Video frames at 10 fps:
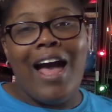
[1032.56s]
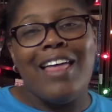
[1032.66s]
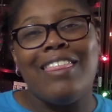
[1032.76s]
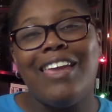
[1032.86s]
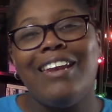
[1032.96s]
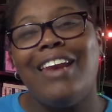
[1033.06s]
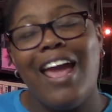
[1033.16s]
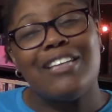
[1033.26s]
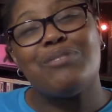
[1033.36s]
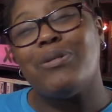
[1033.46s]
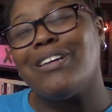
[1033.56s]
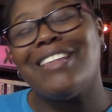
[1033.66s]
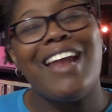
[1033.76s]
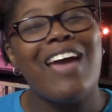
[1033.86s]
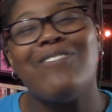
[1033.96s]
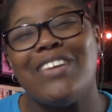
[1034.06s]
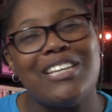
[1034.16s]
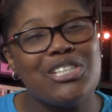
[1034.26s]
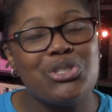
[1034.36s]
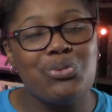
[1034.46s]
The next book that I
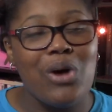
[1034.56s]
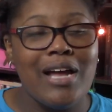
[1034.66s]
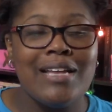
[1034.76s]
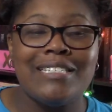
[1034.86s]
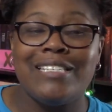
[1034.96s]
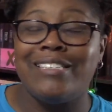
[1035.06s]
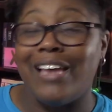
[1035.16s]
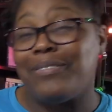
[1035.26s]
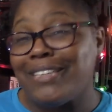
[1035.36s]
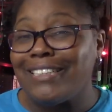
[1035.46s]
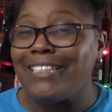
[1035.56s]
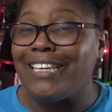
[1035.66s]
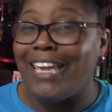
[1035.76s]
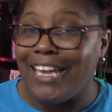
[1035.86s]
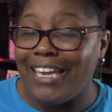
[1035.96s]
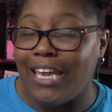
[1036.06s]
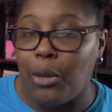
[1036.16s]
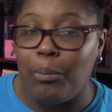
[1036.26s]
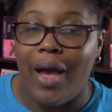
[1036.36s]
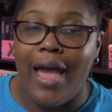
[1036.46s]
finished was definitely Kinky
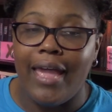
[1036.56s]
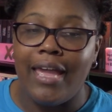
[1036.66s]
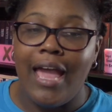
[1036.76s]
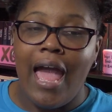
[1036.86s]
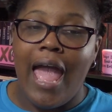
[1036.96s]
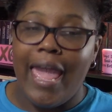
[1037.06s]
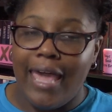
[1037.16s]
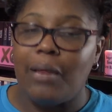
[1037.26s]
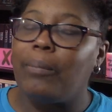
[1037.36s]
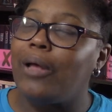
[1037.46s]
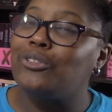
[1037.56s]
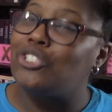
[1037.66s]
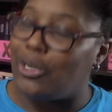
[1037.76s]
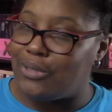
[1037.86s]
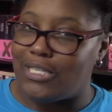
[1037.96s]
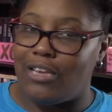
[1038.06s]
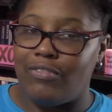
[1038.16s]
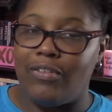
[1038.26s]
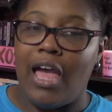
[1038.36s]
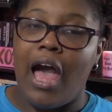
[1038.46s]
by Annabel
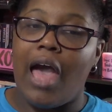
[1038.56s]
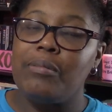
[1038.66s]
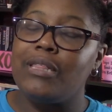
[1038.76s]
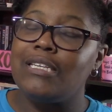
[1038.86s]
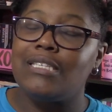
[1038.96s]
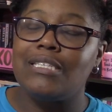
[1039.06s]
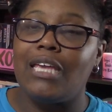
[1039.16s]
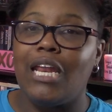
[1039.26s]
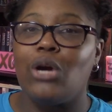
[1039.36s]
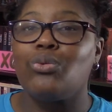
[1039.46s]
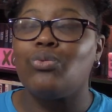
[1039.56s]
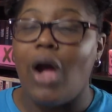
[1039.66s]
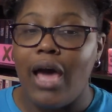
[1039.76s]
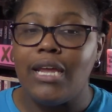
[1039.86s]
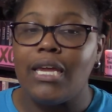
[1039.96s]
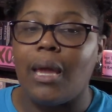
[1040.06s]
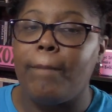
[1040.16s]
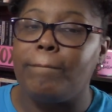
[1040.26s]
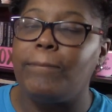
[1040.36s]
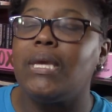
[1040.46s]
Joseph. I place this in erotic
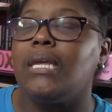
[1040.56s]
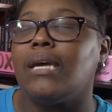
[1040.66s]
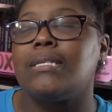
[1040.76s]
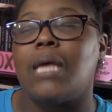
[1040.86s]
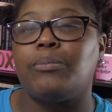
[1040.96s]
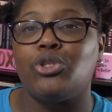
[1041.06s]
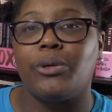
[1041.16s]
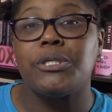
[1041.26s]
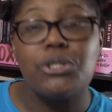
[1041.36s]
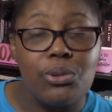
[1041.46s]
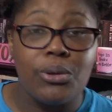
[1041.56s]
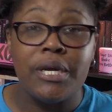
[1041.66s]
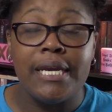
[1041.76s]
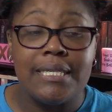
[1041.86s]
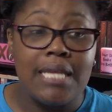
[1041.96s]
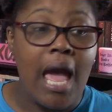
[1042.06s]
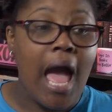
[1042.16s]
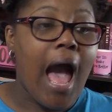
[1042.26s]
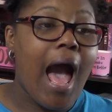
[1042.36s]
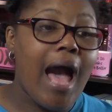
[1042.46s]
BDSM short stories.
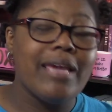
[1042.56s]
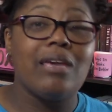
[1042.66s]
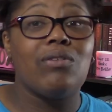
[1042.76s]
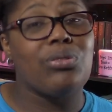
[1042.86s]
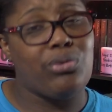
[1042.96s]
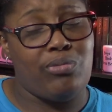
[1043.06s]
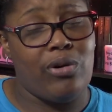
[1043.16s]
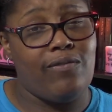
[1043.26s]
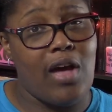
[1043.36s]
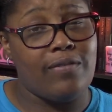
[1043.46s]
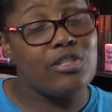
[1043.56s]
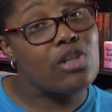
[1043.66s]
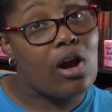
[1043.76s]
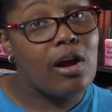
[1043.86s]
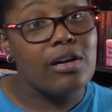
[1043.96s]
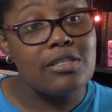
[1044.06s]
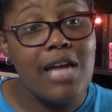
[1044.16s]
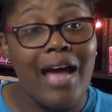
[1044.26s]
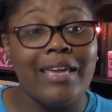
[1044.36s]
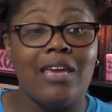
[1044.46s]
I give it 3.5 stars.
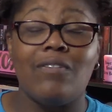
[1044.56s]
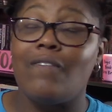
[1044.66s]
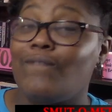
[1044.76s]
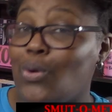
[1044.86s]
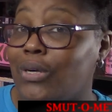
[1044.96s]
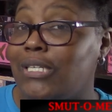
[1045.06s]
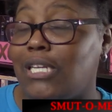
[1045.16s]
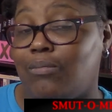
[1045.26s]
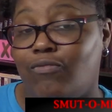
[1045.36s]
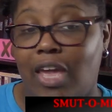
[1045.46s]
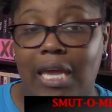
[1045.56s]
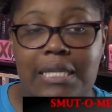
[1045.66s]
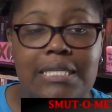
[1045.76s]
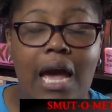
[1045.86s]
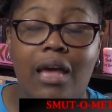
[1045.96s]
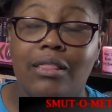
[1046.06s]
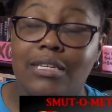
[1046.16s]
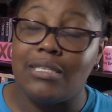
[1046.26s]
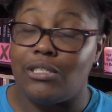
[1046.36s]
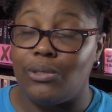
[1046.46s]
I give it 4 steam fans. I
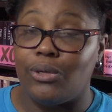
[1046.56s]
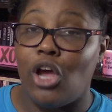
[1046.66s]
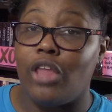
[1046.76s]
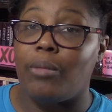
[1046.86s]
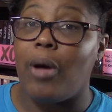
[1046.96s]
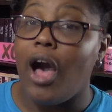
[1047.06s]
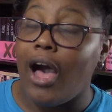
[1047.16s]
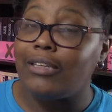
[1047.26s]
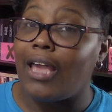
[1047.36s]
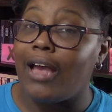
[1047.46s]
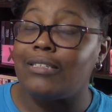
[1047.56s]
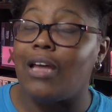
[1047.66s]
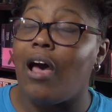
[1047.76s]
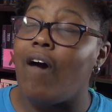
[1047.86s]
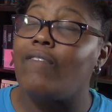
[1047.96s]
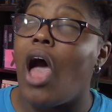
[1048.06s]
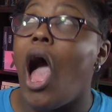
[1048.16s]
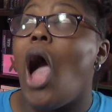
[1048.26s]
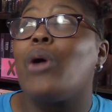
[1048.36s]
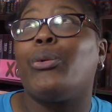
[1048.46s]
listen to it on the podcast of
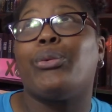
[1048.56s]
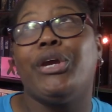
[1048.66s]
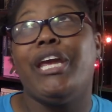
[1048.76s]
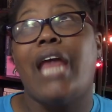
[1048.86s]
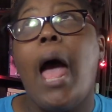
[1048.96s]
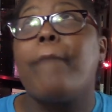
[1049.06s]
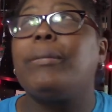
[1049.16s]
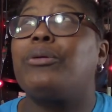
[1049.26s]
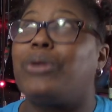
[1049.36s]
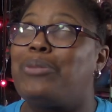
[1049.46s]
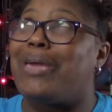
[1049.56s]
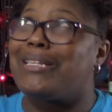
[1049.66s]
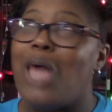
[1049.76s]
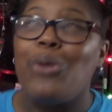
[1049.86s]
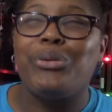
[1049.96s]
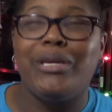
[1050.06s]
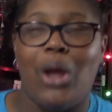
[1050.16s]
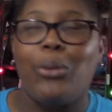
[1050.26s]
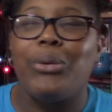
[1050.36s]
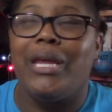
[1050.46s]
Read Me Romance. Read
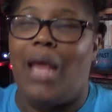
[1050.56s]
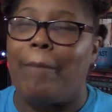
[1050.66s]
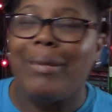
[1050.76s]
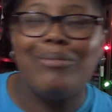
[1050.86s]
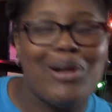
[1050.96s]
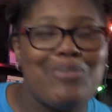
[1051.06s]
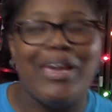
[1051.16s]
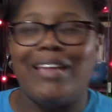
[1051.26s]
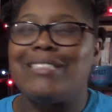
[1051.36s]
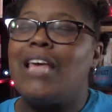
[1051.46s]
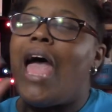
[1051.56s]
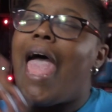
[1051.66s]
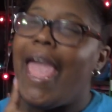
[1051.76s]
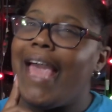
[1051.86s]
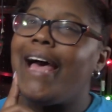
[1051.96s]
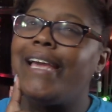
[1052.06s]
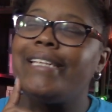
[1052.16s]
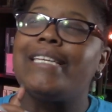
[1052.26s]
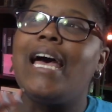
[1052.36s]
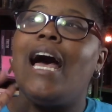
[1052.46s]
Me Romance.
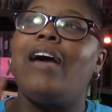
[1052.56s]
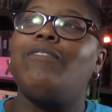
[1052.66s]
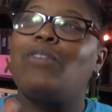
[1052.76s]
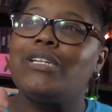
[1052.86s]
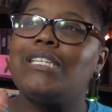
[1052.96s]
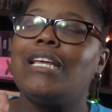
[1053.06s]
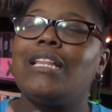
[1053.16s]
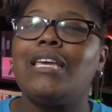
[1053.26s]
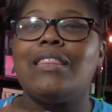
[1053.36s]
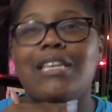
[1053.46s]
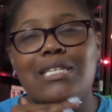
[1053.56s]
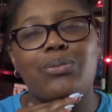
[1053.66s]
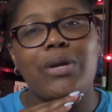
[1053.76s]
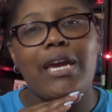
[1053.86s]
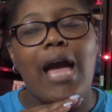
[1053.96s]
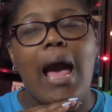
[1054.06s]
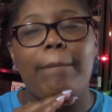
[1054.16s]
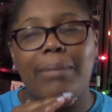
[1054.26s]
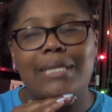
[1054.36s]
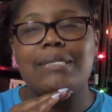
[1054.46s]
And unfortunately, this week, I
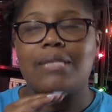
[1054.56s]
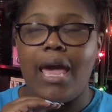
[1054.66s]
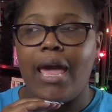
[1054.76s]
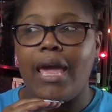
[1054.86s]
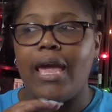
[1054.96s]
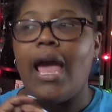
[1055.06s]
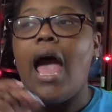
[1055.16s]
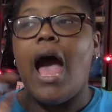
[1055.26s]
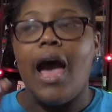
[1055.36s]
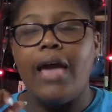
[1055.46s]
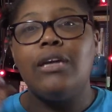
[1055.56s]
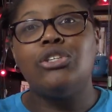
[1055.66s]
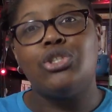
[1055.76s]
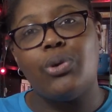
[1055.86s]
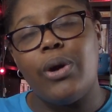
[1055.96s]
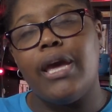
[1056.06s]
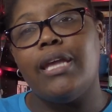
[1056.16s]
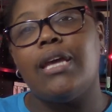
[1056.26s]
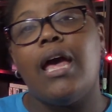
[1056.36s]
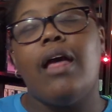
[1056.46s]
must say, I
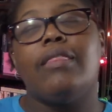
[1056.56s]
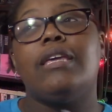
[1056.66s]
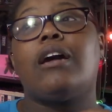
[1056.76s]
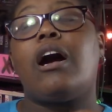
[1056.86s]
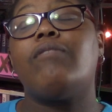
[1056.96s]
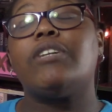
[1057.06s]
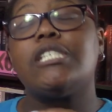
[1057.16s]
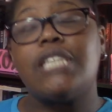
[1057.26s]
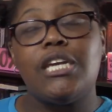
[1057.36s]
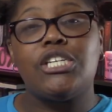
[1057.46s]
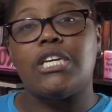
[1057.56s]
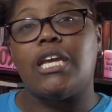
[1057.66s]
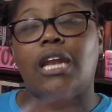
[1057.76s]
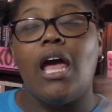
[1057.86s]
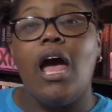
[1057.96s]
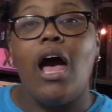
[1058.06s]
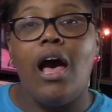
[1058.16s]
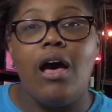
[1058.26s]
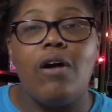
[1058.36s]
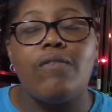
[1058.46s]
enjoyed the conversation
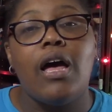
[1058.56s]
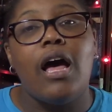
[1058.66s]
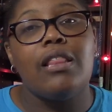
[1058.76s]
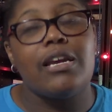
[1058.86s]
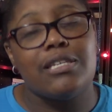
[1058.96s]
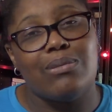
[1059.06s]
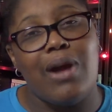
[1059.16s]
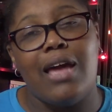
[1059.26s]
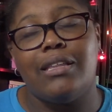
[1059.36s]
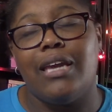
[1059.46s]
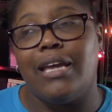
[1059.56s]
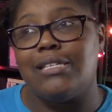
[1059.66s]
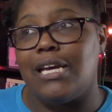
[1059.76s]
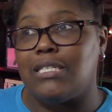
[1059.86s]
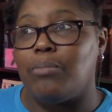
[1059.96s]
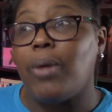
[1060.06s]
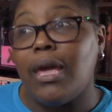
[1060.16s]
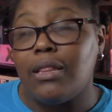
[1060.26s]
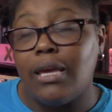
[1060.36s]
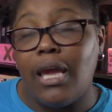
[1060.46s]
of Alexa Riley and Tessa
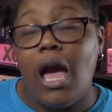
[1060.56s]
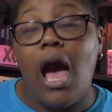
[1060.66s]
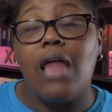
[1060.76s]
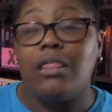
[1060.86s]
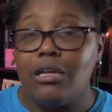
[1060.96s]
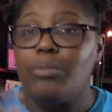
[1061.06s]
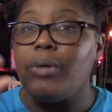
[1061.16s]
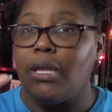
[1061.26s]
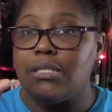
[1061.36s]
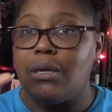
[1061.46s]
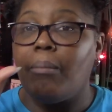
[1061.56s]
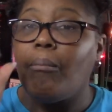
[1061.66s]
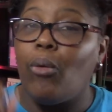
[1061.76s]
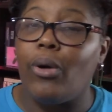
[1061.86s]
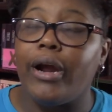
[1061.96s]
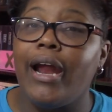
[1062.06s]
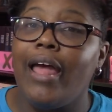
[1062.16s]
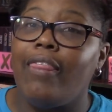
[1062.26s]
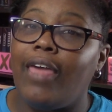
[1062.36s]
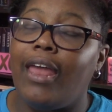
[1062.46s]
Bailey a little bit more
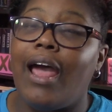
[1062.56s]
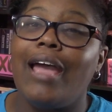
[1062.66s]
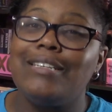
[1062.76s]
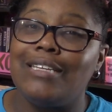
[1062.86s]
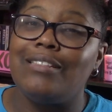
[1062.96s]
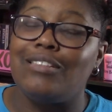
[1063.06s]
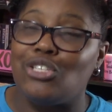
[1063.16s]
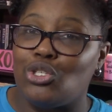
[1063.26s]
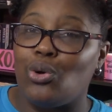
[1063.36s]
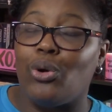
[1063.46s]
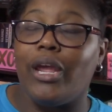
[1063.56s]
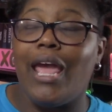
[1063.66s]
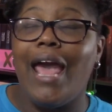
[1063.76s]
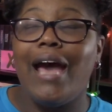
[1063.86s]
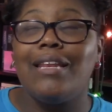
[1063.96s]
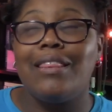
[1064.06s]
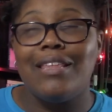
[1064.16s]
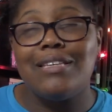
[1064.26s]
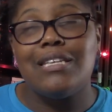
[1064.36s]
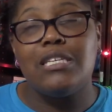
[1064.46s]
than I did the story. And
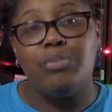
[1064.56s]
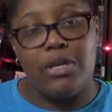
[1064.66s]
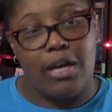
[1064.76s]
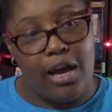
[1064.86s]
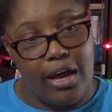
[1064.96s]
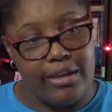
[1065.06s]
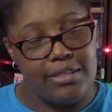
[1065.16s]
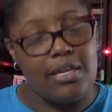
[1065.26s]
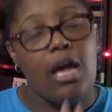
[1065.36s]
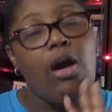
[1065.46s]
this is because